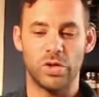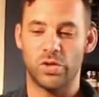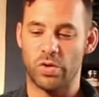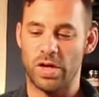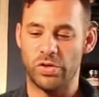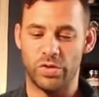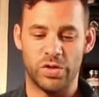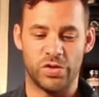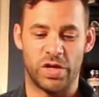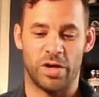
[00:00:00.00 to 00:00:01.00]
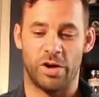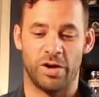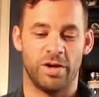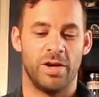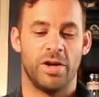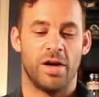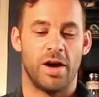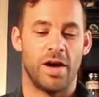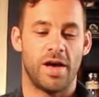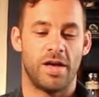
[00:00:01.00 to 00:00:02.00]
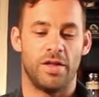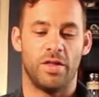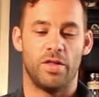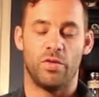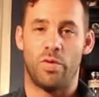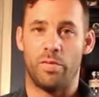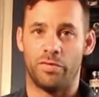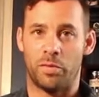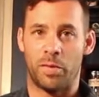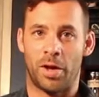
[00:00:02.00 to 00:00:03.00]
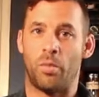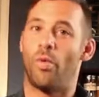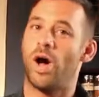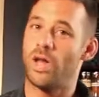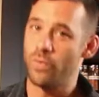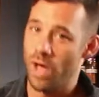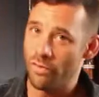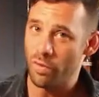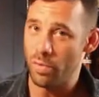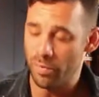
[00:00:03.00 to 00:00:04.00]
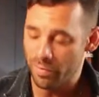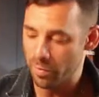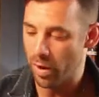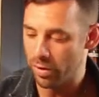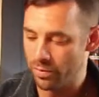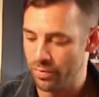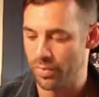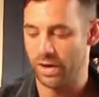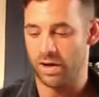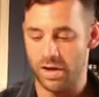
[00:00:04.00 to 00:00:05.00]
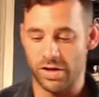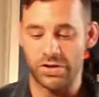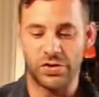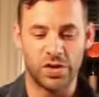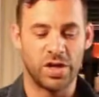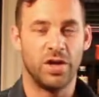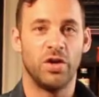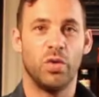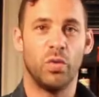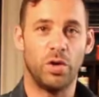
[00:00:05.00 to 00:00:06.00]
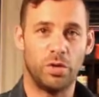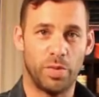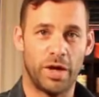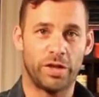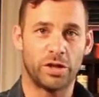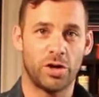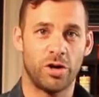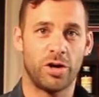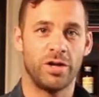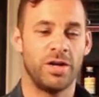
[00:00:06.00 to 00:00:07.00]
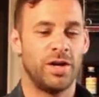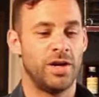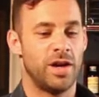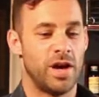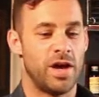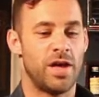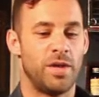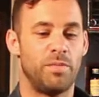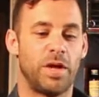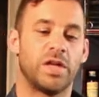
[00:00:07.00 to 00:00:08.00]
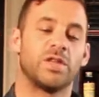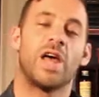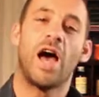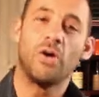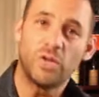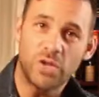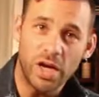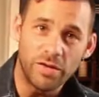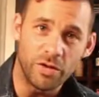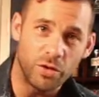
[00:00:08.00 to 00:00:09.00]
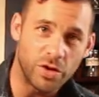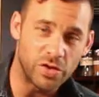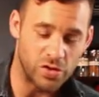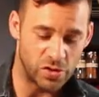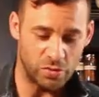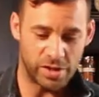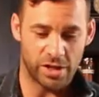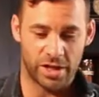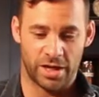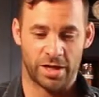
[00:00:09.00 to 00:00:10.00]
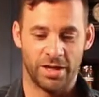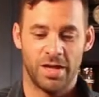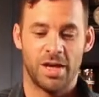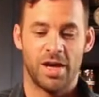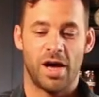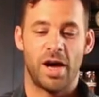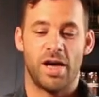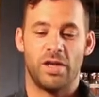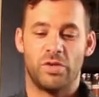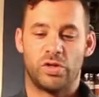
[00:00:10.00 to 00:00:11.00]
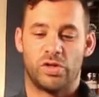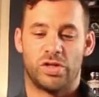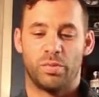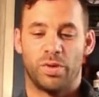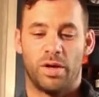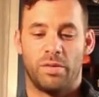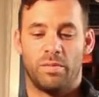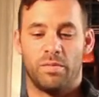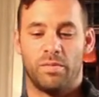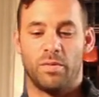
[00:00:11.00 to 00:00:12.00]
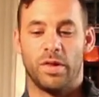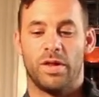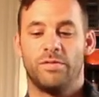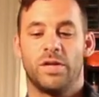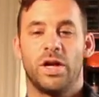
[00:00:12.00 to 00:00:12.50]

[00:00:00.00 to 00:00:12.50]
So as you can see here, the removable bottom. Why do we have a removable bottom? Because when you bake the tart, because the outside of the crust is so delicate, you just simply lift